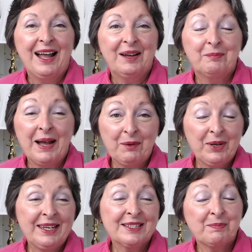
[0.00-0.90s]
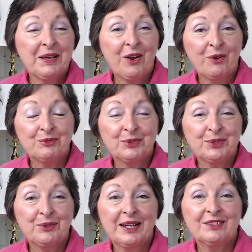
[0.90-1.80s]
My week has been off to a
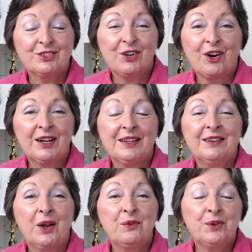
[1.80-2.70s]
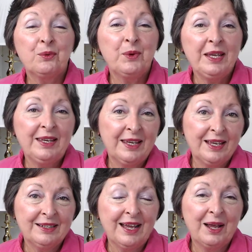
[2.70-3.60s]
great start, and over the
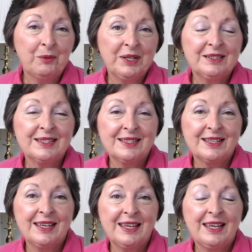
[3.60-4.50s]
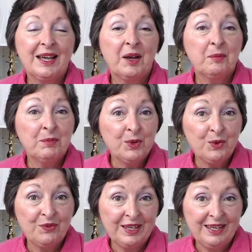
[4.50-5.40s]
weekend I went to see a
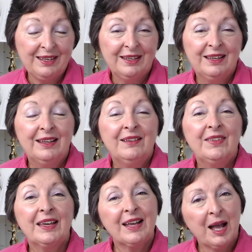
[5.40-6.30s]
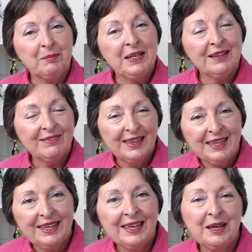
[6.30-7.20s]
movie that got me to
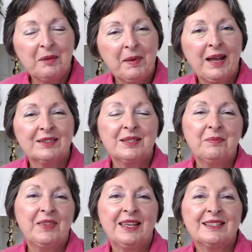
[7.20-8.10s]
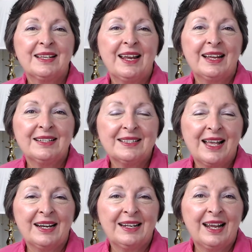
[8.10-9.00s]
thinking about some things that I
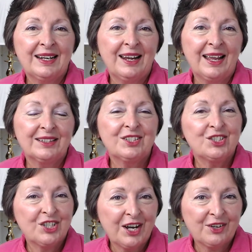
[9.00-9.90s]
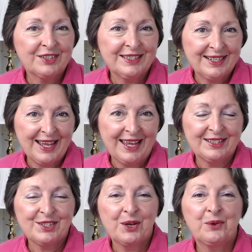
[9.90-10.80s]
decided I'd like to share today.
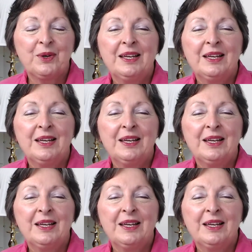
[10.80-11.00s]
So